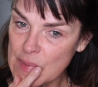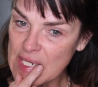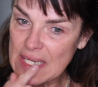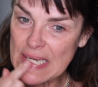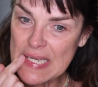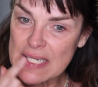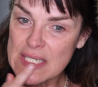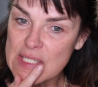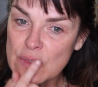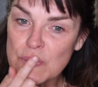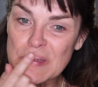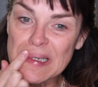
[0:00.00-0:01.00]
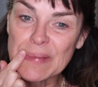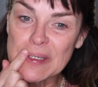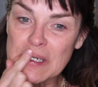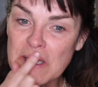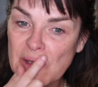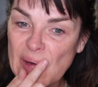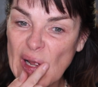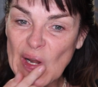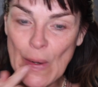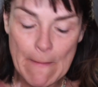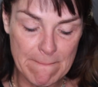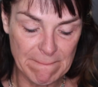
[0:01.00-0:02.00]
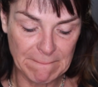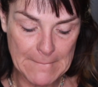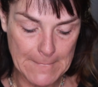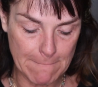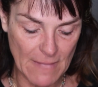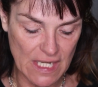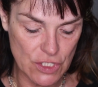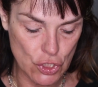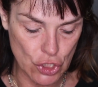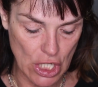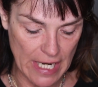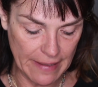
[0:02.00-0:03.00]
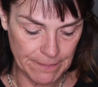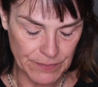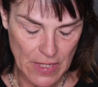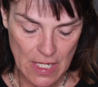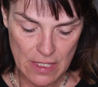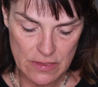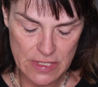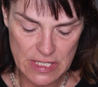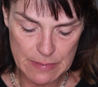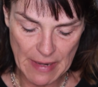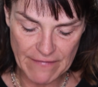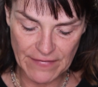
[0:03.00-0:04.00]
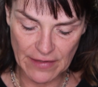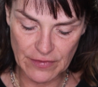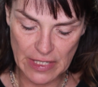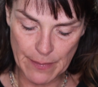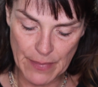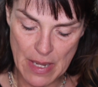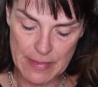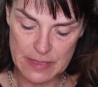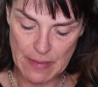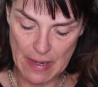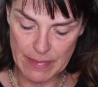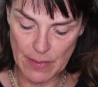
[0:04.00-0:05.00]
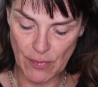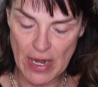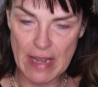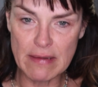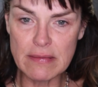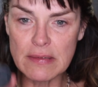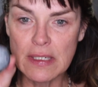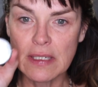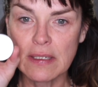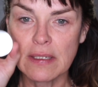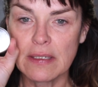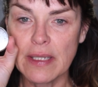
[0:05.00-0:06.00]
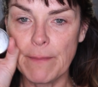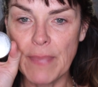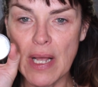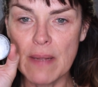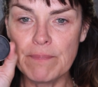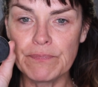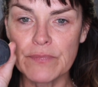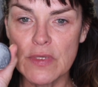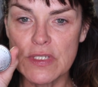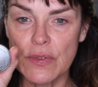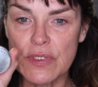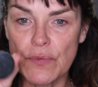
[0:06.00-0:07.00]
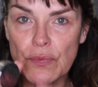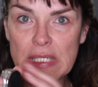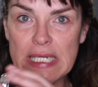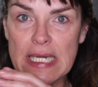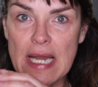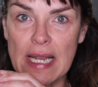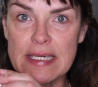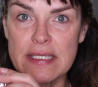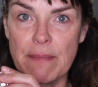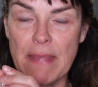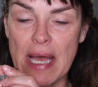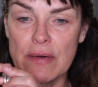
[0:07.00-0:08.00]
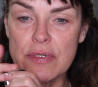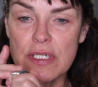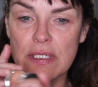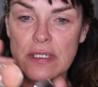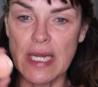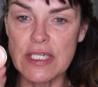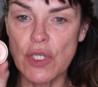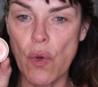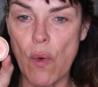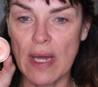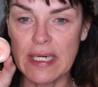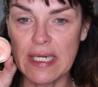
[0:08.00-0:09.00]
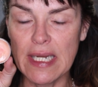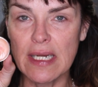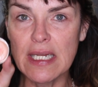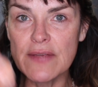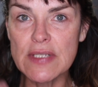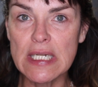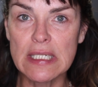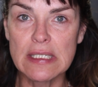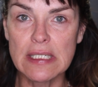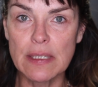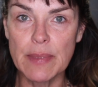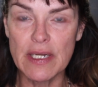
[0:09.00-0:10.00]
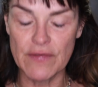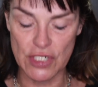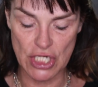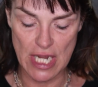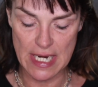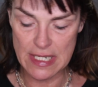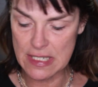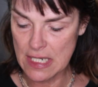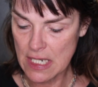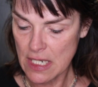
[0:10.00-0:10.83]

because I'm in Colorado and it's dry. So this is my favorite lip balm. It's Bobbi Brown lip balm. So it's a really nice amount, nice quantity, and it gives it a little bit of a shine.